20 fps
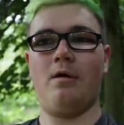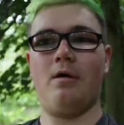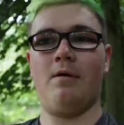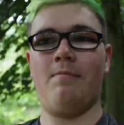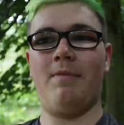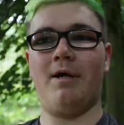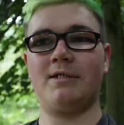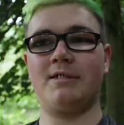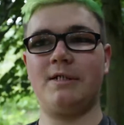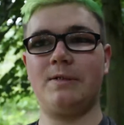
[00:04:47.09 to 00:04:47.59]
A
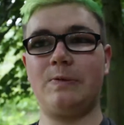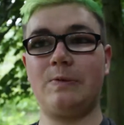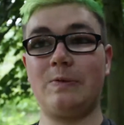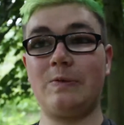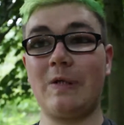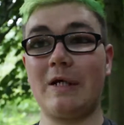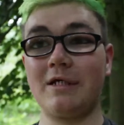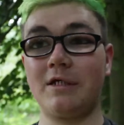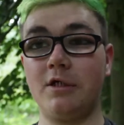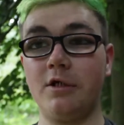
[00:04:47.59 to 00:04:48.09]
massive
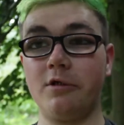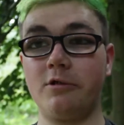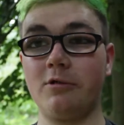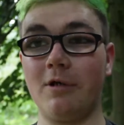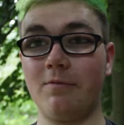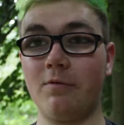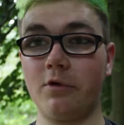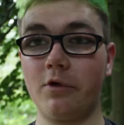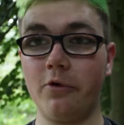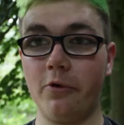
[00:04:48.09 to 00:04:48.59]
thank you to
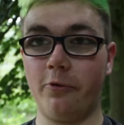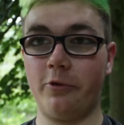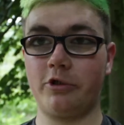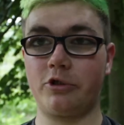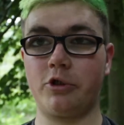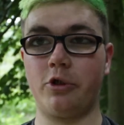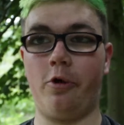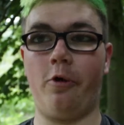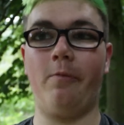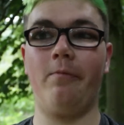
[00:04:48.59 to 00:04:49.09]
everyone who
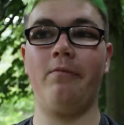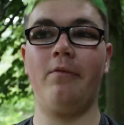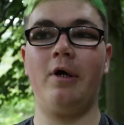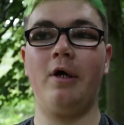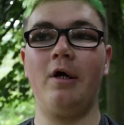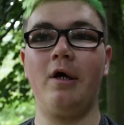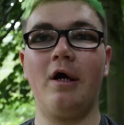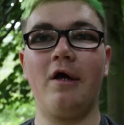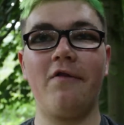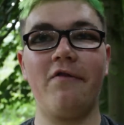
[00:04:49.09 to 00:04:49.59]
has come
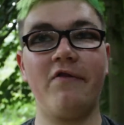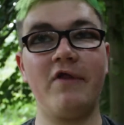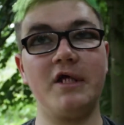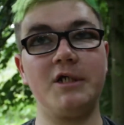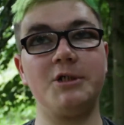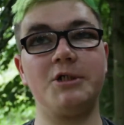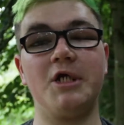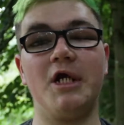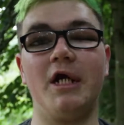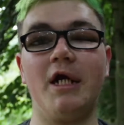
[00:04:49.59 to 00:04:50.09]

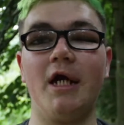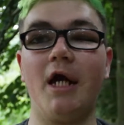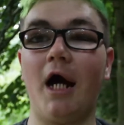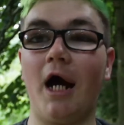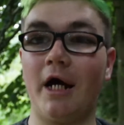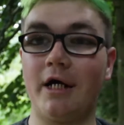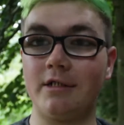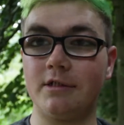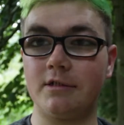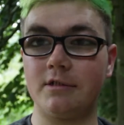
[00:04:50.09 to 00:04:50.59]
this year
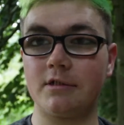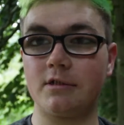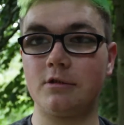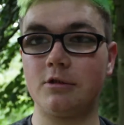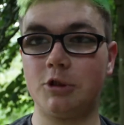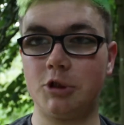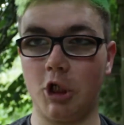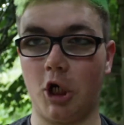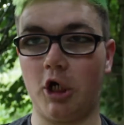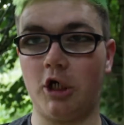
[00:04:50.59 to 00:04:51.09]
and
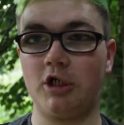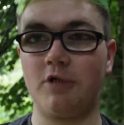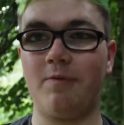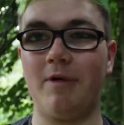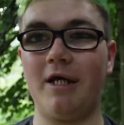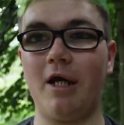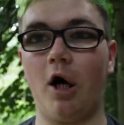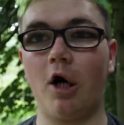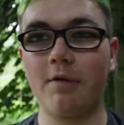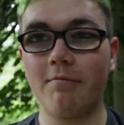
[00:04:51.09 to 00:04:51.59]
joined
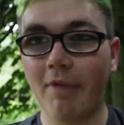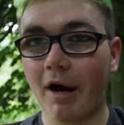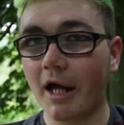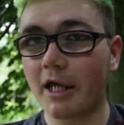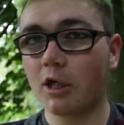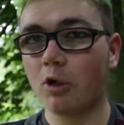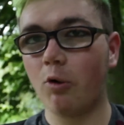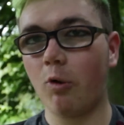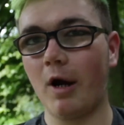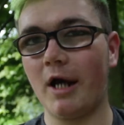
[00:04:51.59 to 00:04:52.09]
me on my
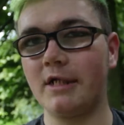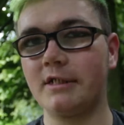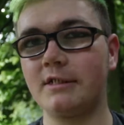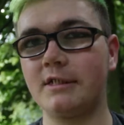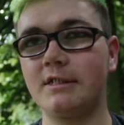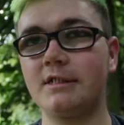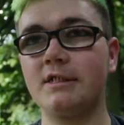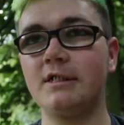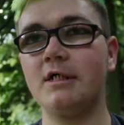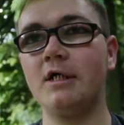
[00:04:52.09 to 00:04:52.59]

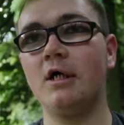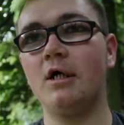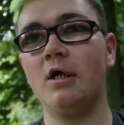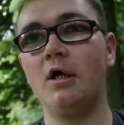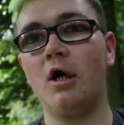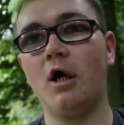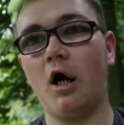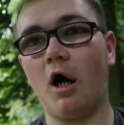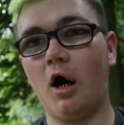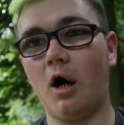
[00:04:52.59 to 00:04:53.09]
quest
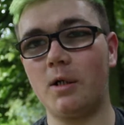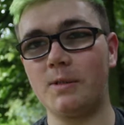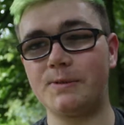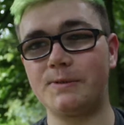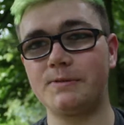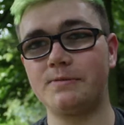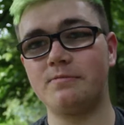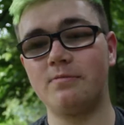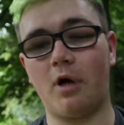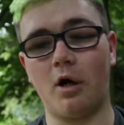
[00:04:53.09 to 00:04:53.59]

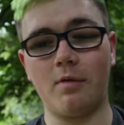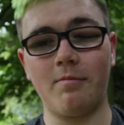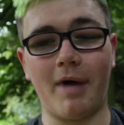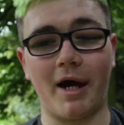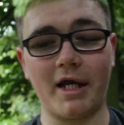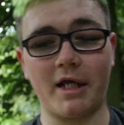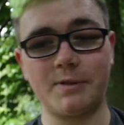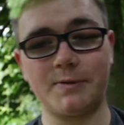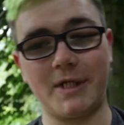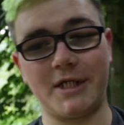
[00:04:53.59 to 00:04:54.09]
of, well,
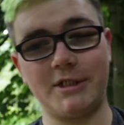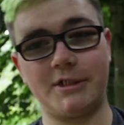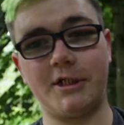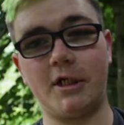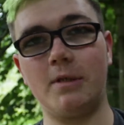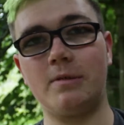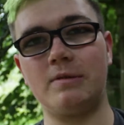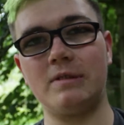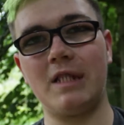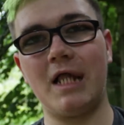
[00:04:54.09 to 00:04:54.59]
my adventure
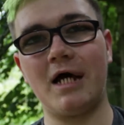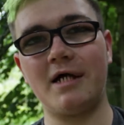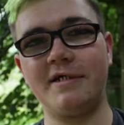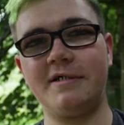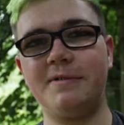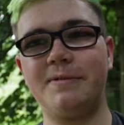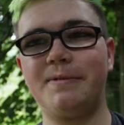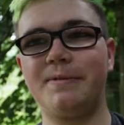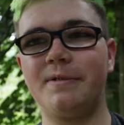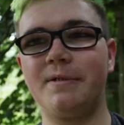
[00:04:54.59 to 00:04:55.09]
of
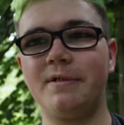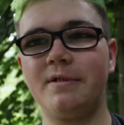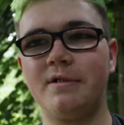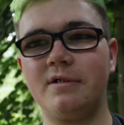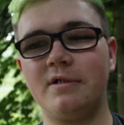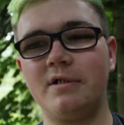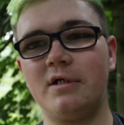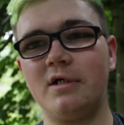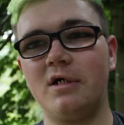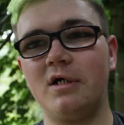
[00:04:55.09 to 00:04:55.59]
life.
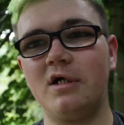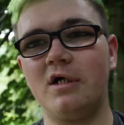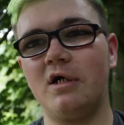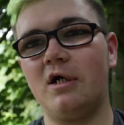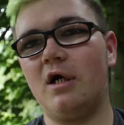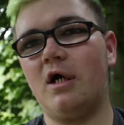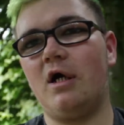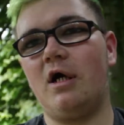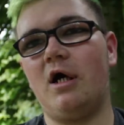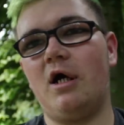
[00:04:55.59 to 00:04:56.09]

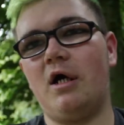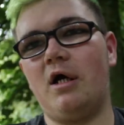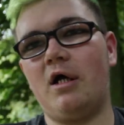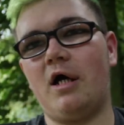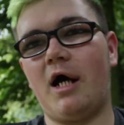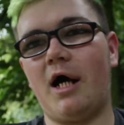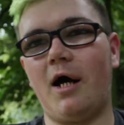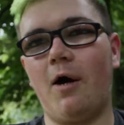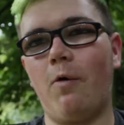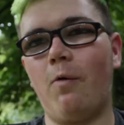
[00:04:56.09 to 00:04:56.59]

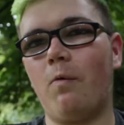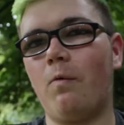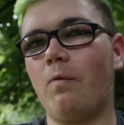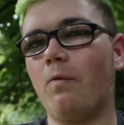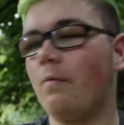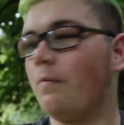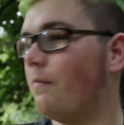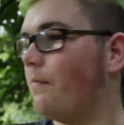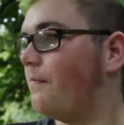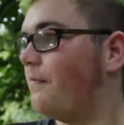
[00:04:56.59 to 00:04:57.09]
How
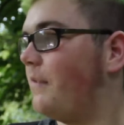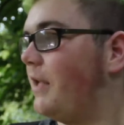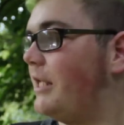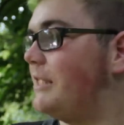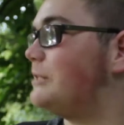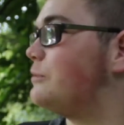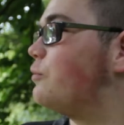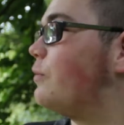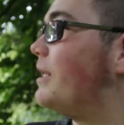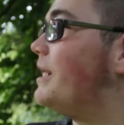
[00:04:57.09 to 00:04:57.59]

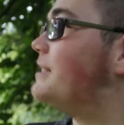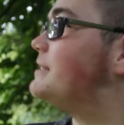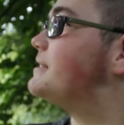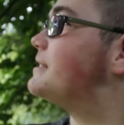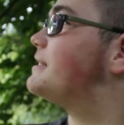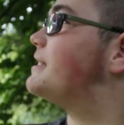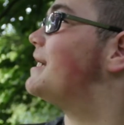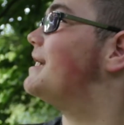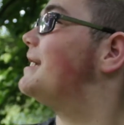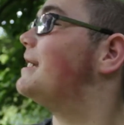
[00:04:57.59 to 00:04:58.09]
it's weird
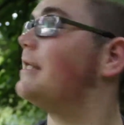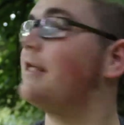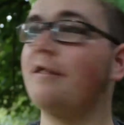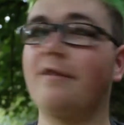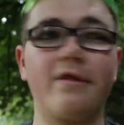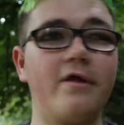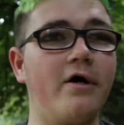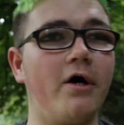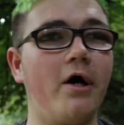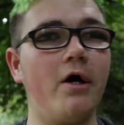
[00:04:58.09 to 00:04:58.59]
to think
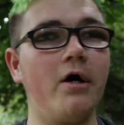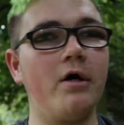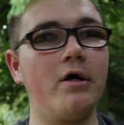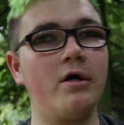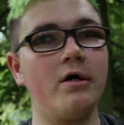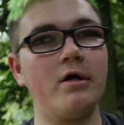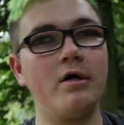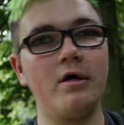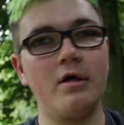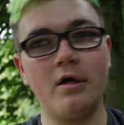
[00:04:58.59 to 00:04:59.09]
that
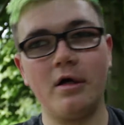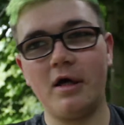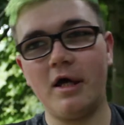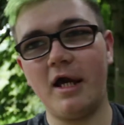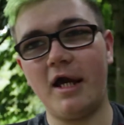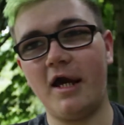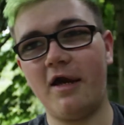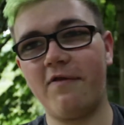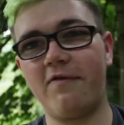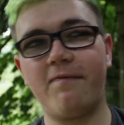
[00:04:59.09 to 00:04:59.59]

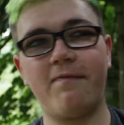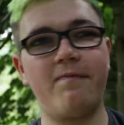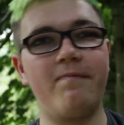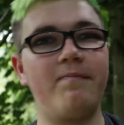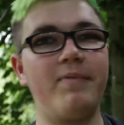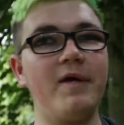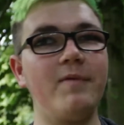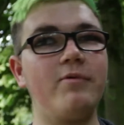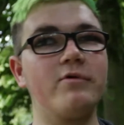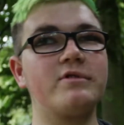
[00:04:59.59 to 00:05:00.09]
if
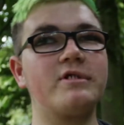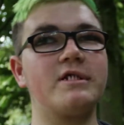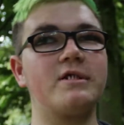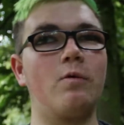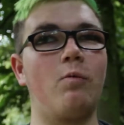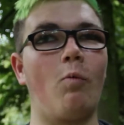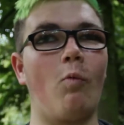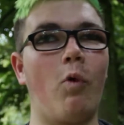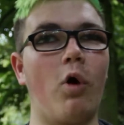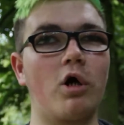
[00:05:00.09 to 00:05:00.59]
people
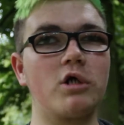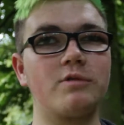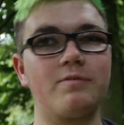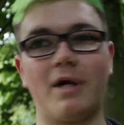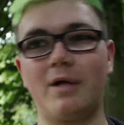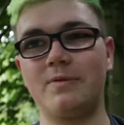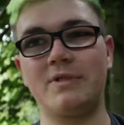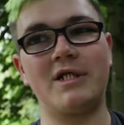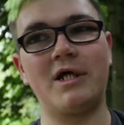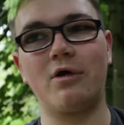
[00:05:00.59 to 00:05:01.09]
didn't watch
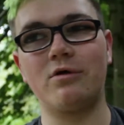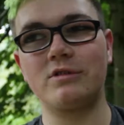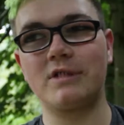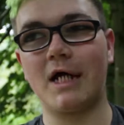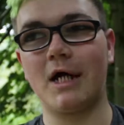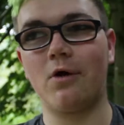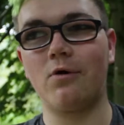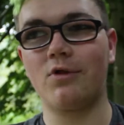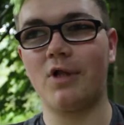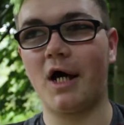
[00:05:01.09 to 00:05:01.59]
my videos,
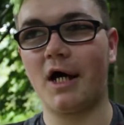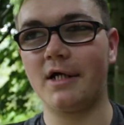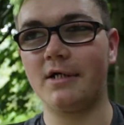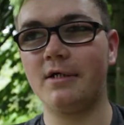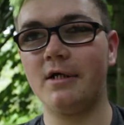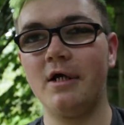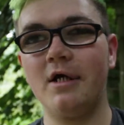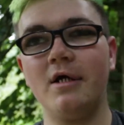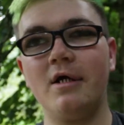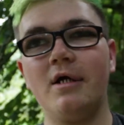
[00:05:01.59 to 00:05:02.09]

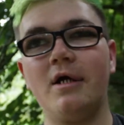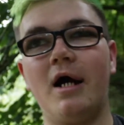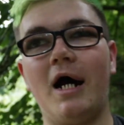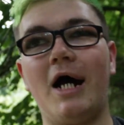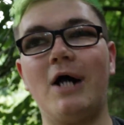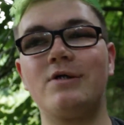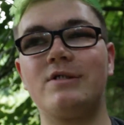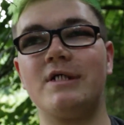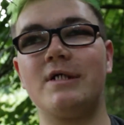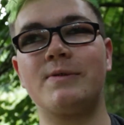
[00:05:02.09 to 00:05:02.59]

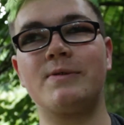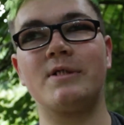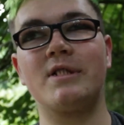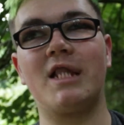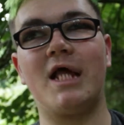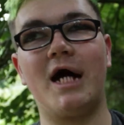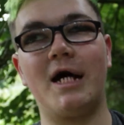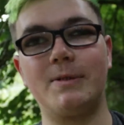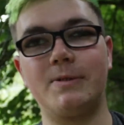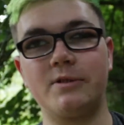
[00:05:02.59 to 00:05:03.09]
how different
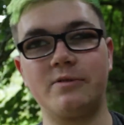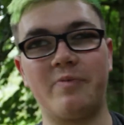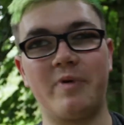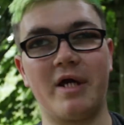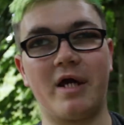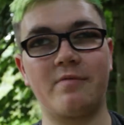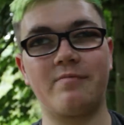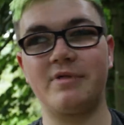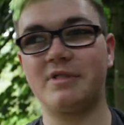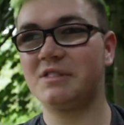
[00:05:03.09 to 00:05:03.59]
life would
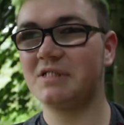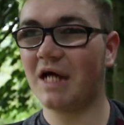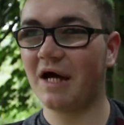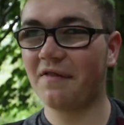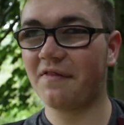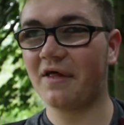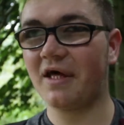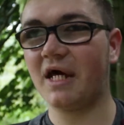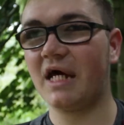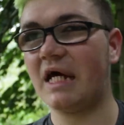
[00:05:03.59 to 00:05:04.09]
be. I'd be
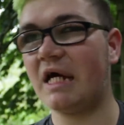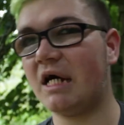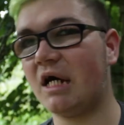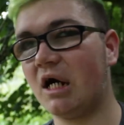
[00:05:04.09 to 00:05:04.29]
sat there